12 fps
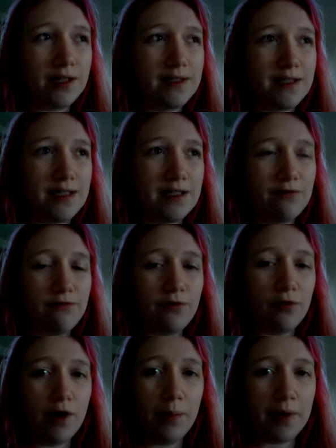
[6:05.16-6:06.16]
where I
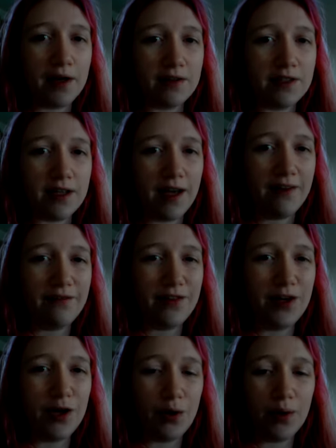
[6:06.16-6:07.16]
was, and
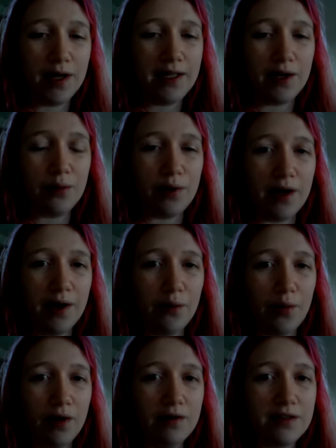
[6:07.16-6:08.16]

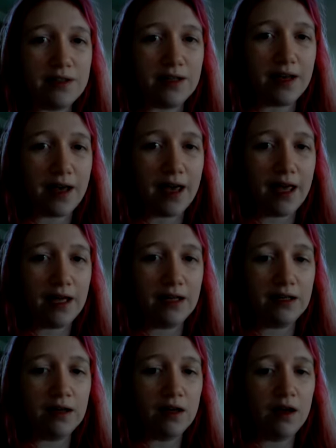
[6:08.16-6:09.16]
it's hard to keep
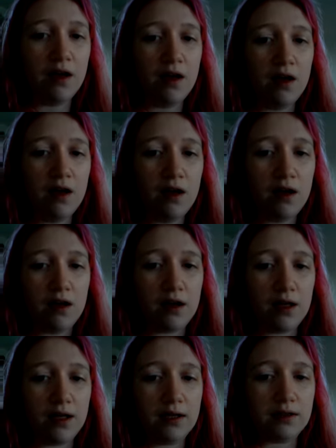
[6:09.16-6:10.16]
track of all the
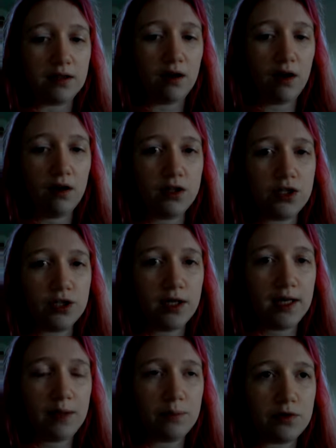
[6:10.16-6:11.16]
social things
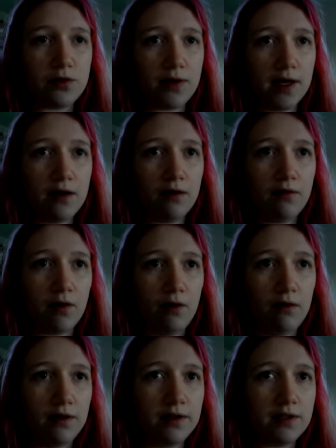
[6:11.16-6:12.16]
that goes on in
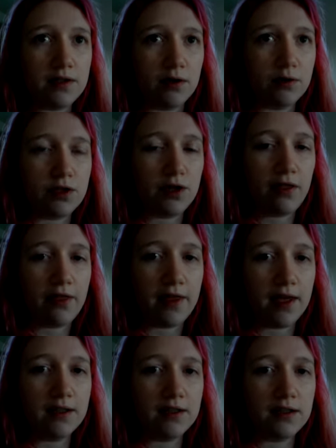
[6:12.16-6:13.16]
the background.
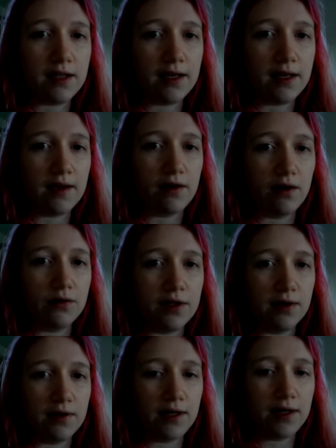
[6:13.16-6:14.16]
And
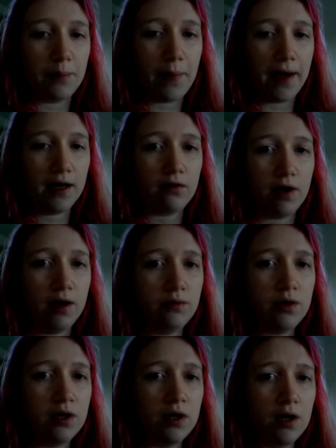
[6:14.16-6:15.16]
you can't just skip
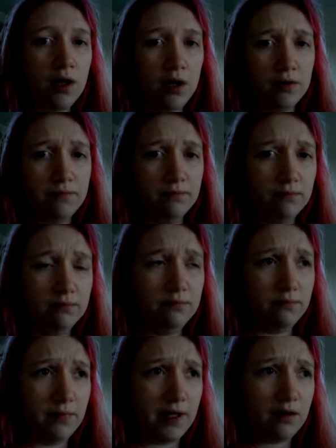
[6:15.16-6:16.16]
through the
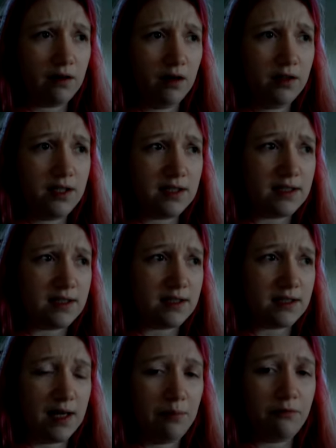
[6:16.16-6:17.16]
episodes
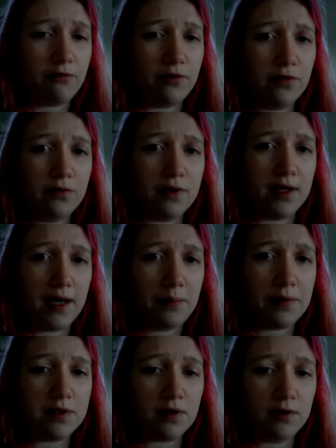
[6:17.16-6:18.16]
watching. Uh, oh,
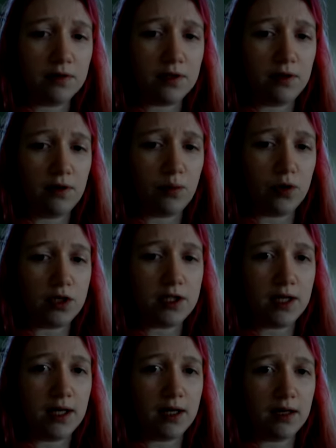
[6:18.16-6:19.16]
this is that crime,
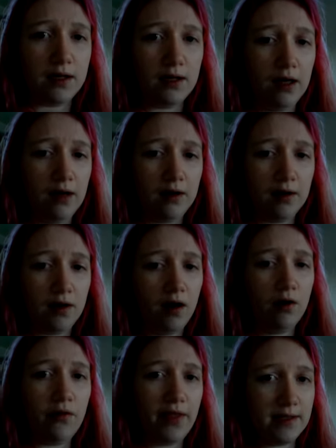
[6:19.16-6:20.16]
so I know that
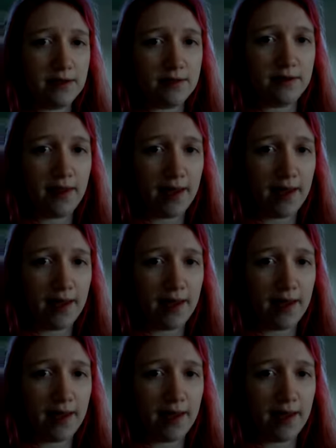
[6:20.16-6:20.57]
this is